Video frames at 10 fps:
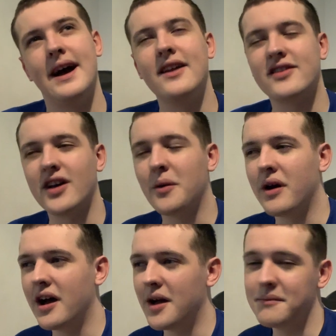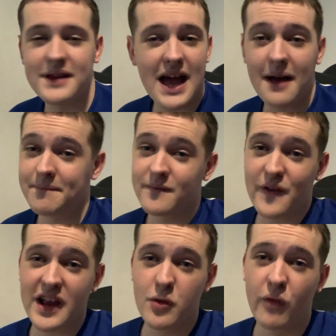So,
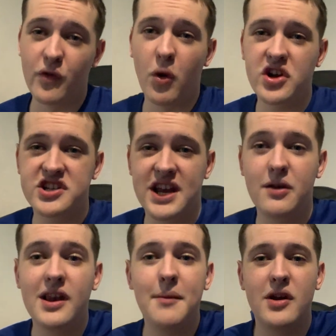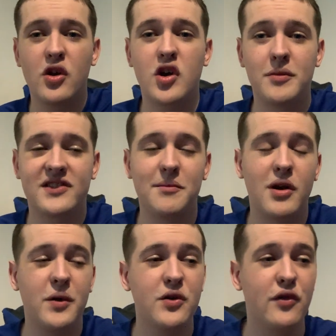thank you all for watching. Let me know in the comments down below
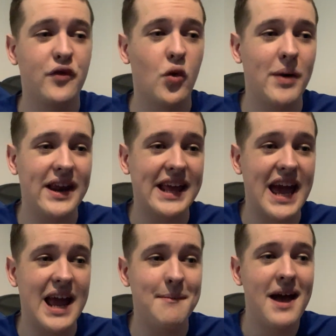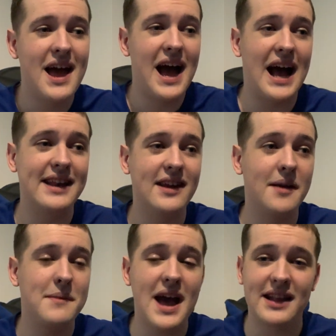what you all thought about the game. And,
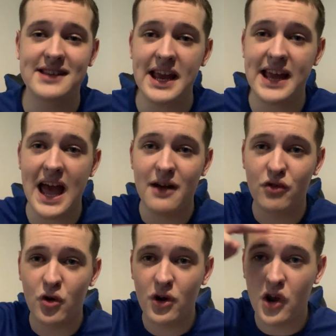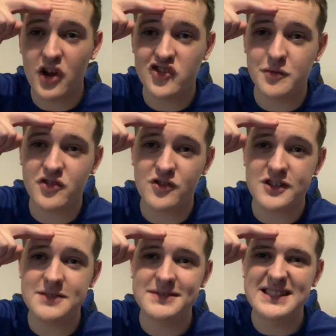take care all, like and
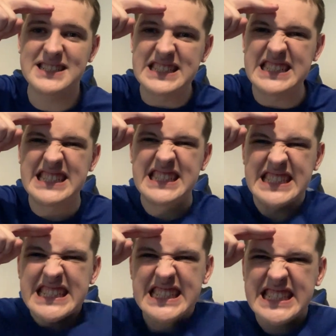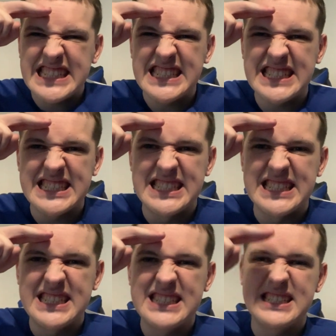subscribe, and get in!